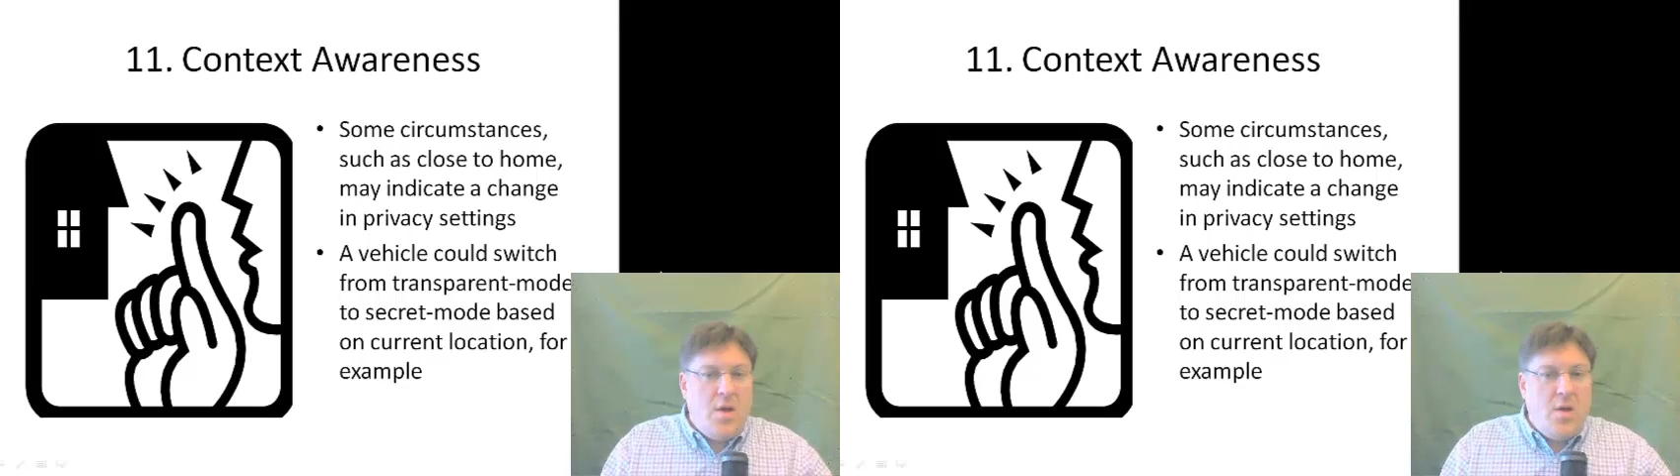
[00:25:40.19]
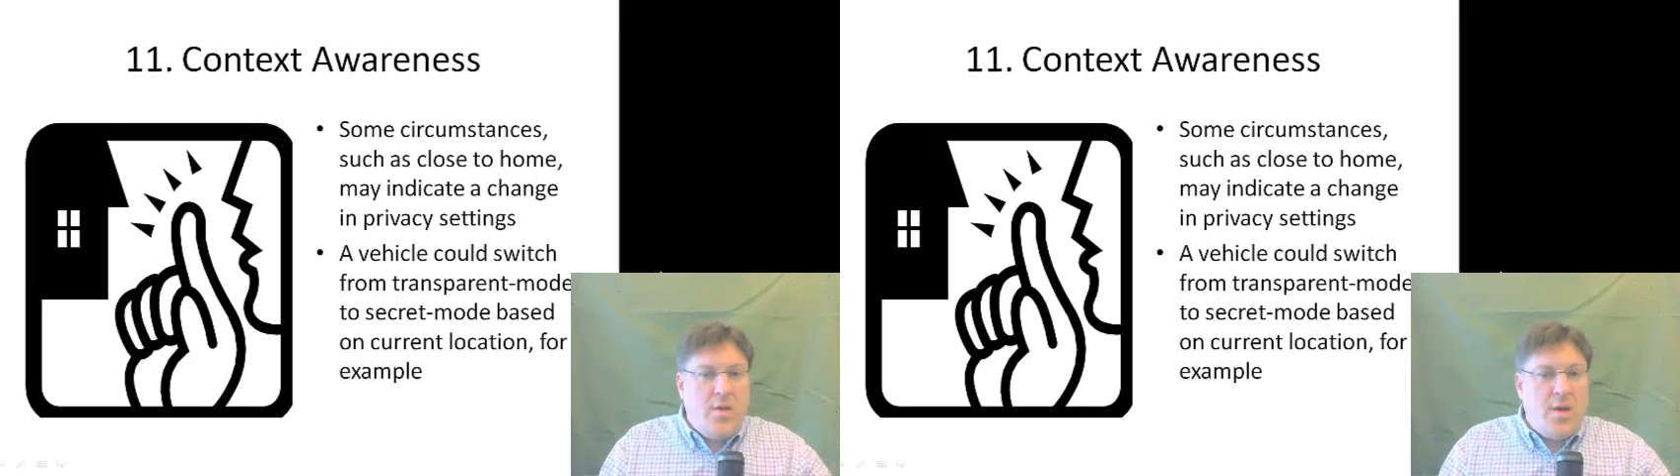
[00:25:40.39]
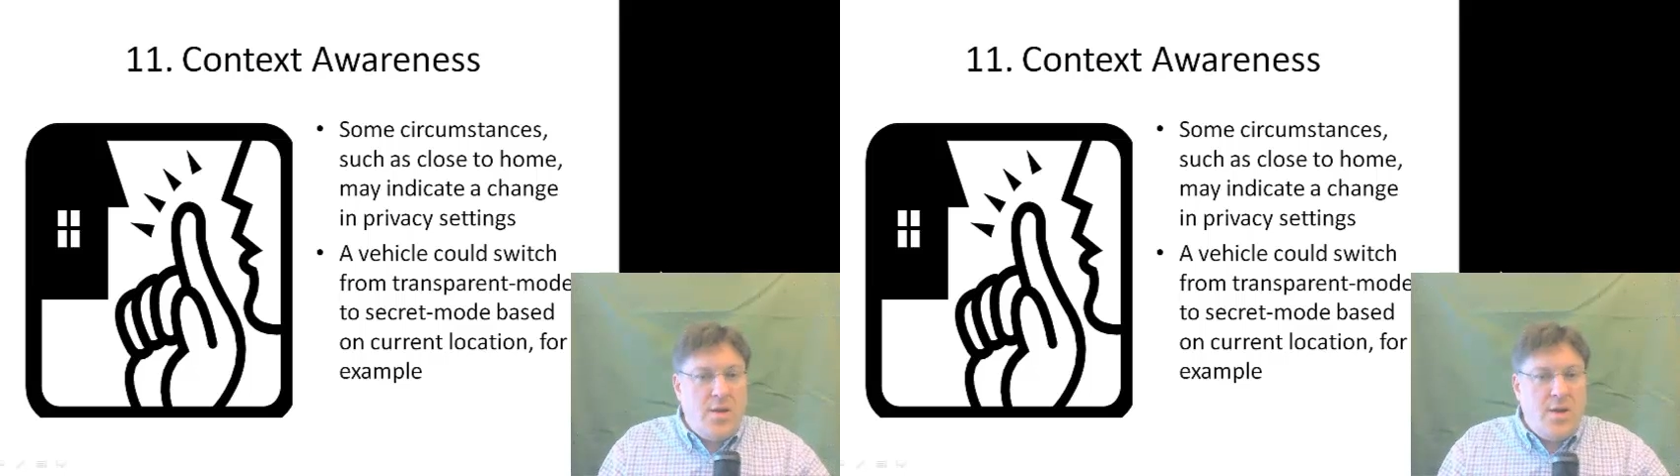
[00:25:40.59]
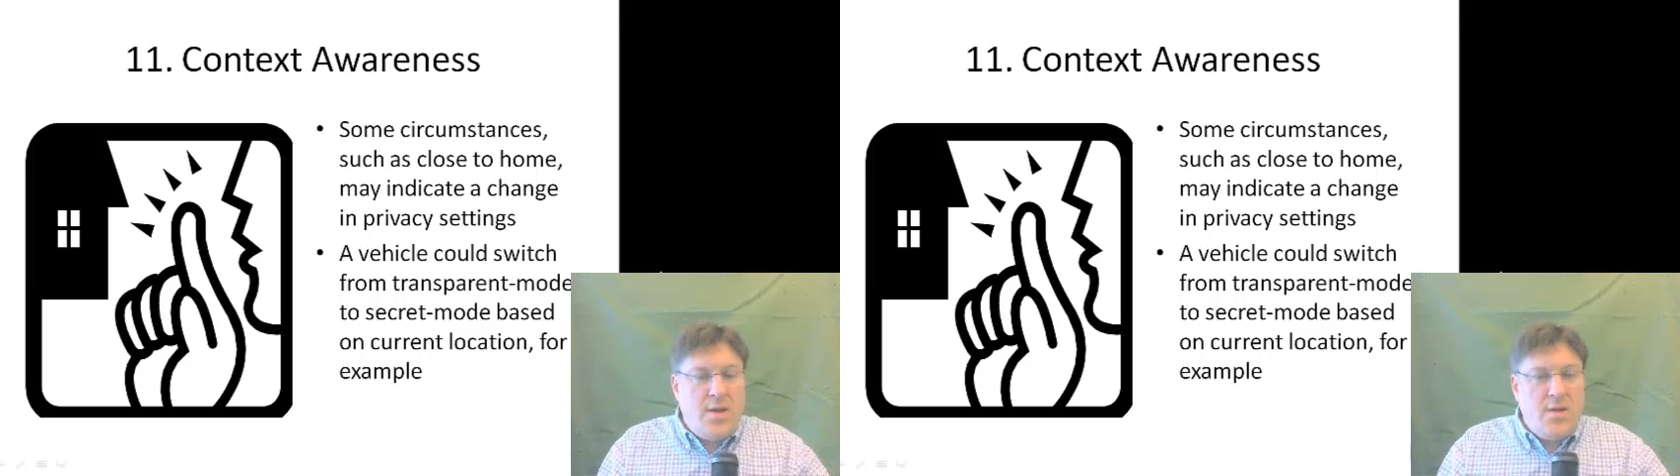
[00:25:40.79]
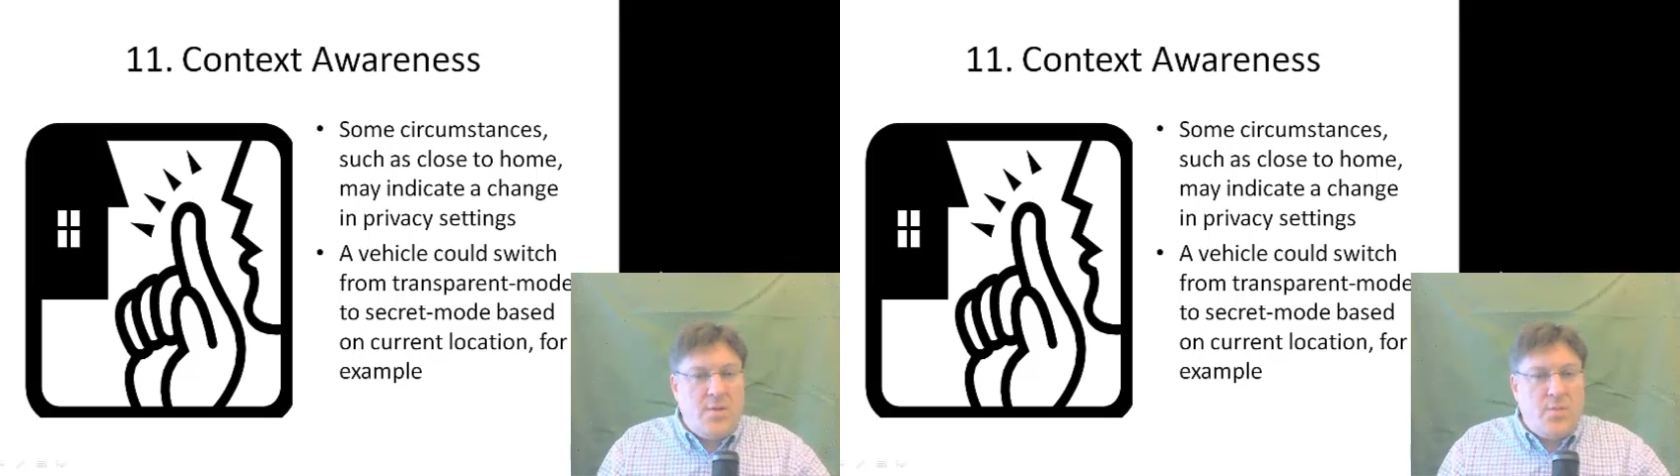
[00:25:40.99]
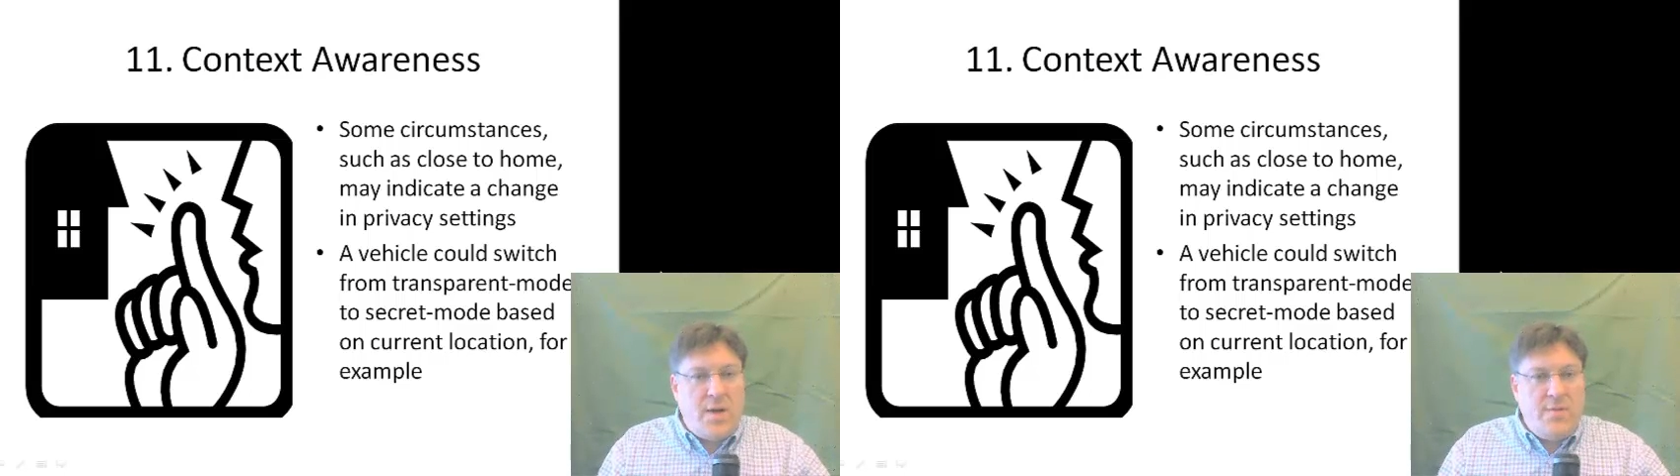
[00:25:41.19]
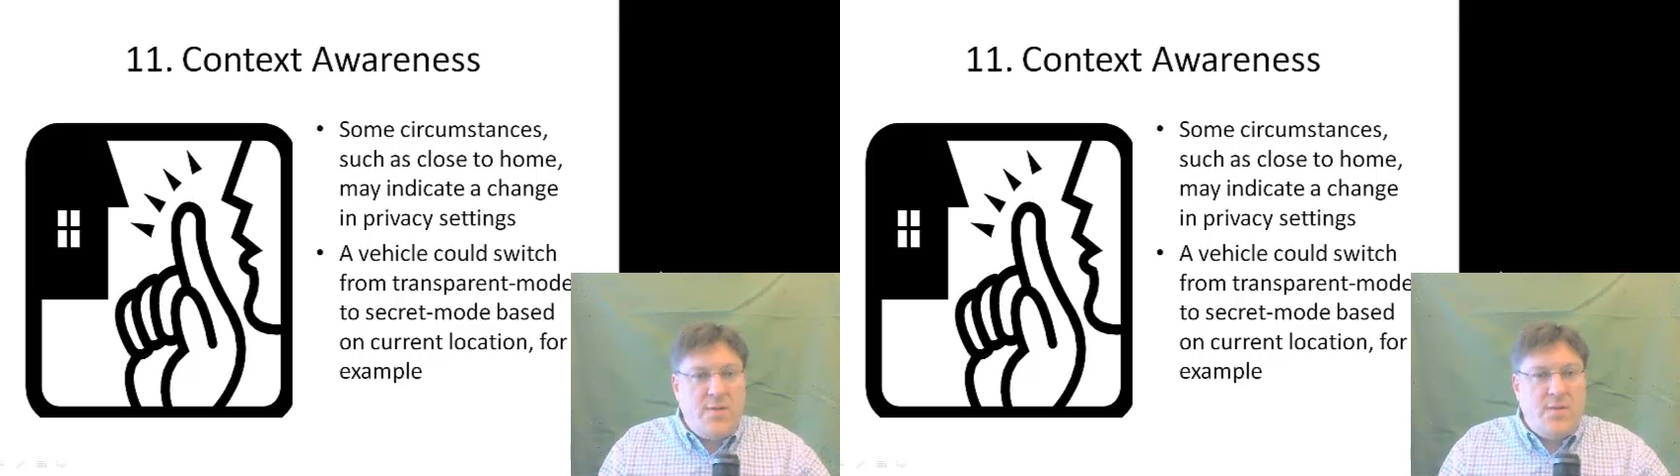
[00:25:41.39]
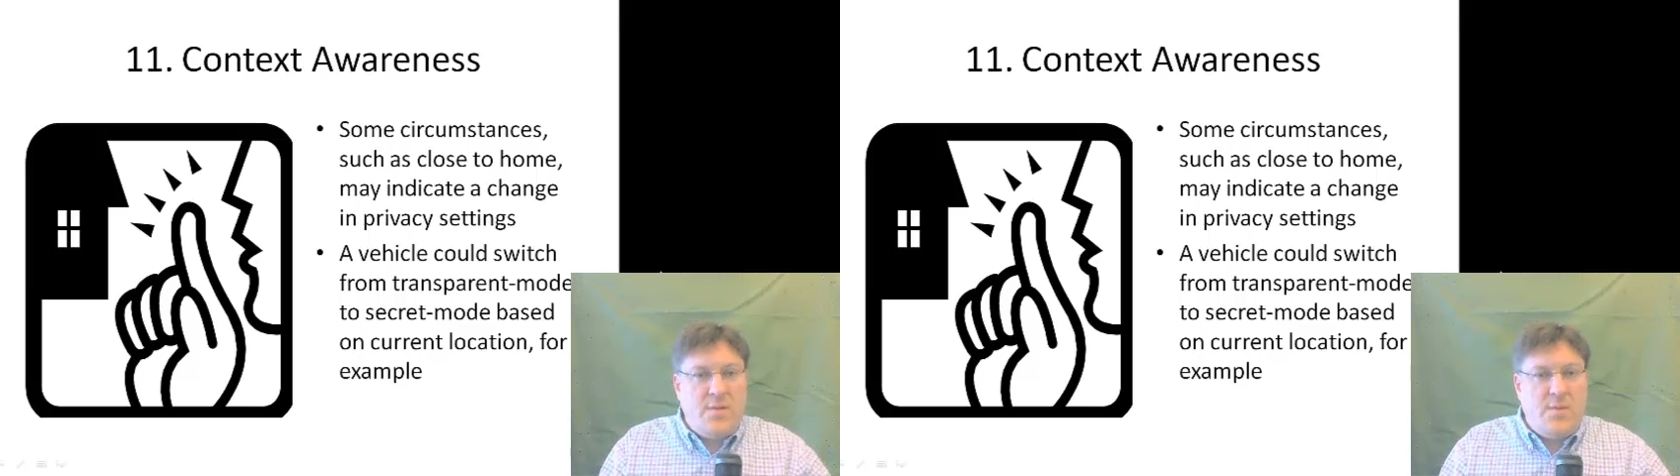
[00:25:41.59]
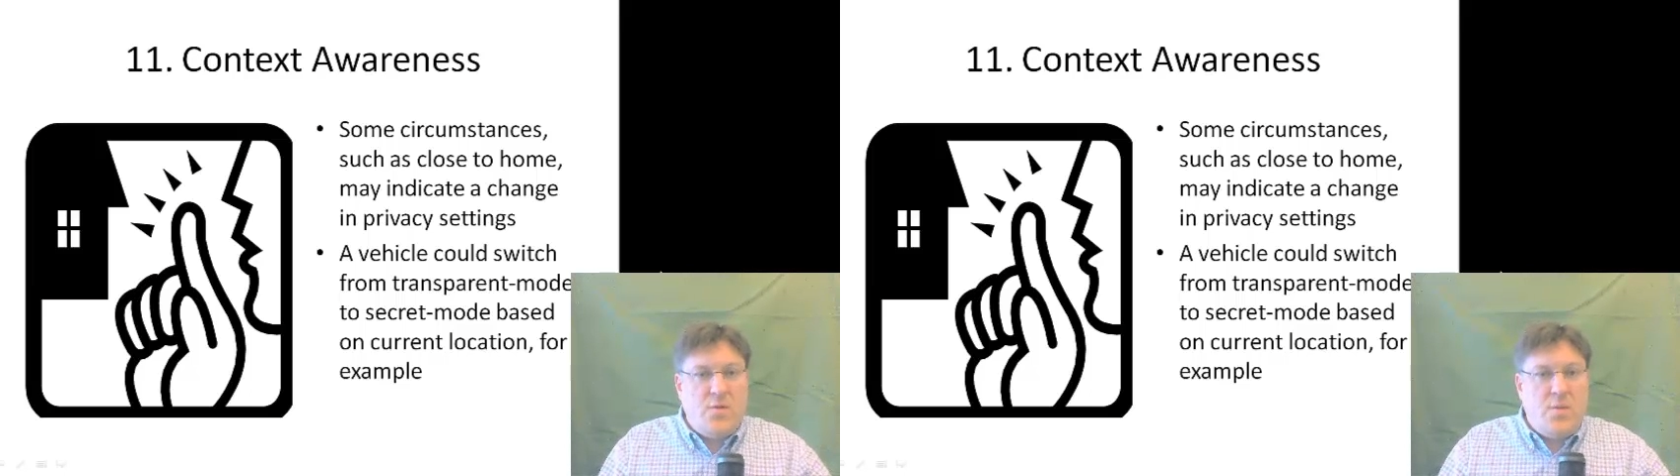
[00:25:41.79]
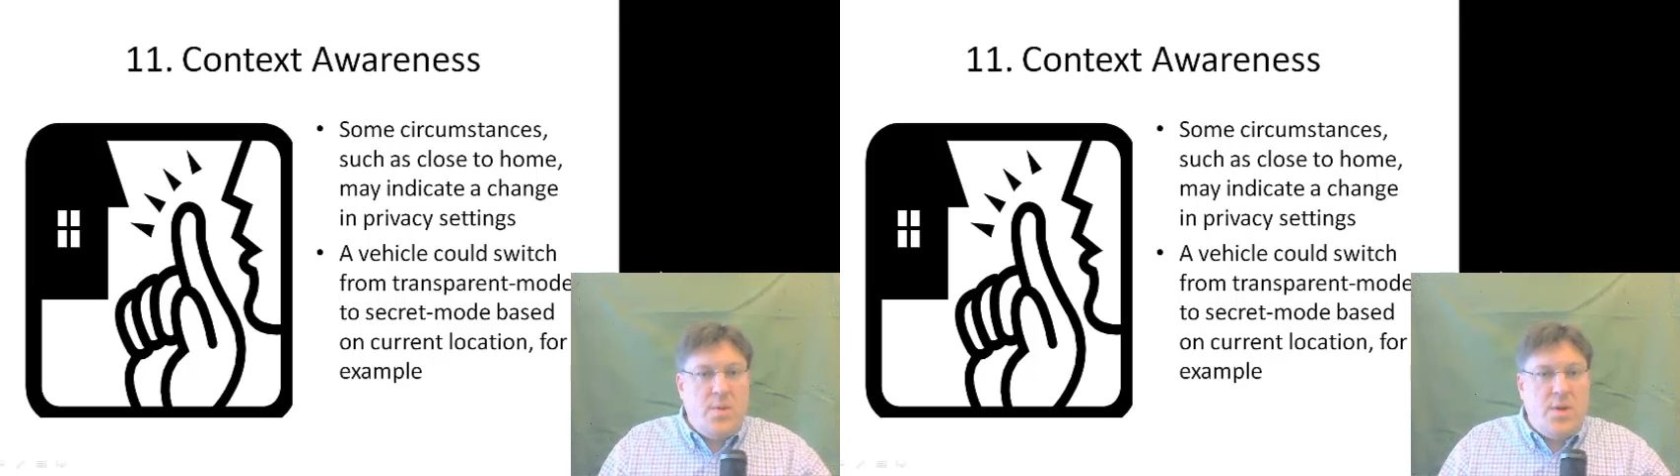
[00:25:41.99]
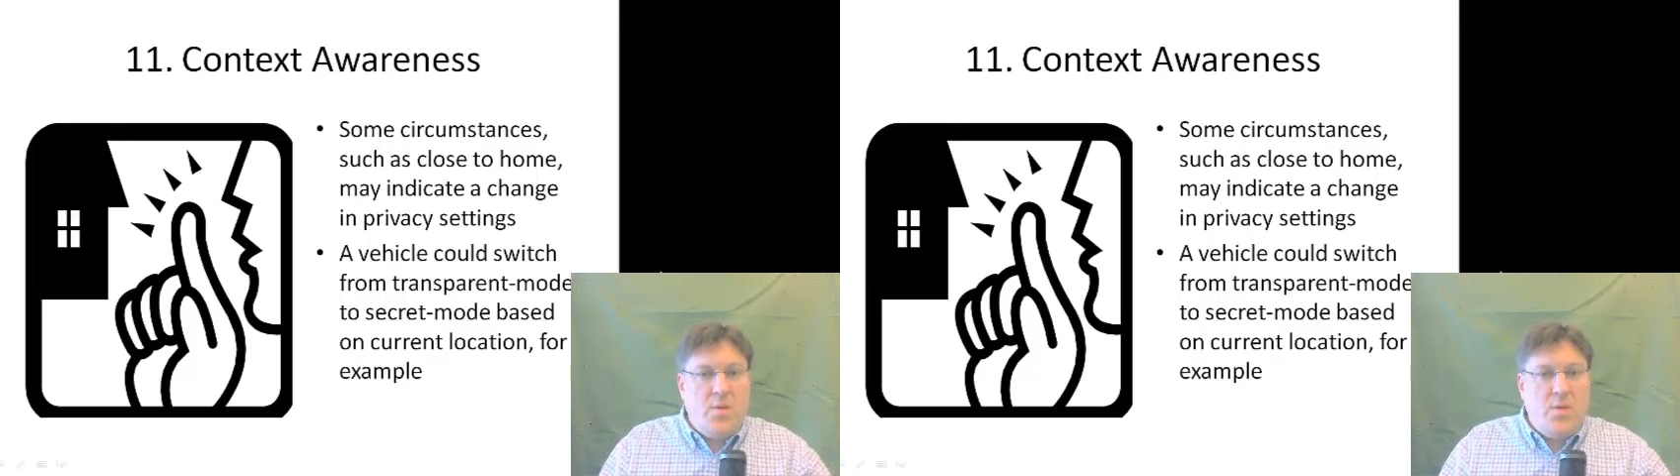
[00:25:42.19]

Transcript: The idea is the privacy system should be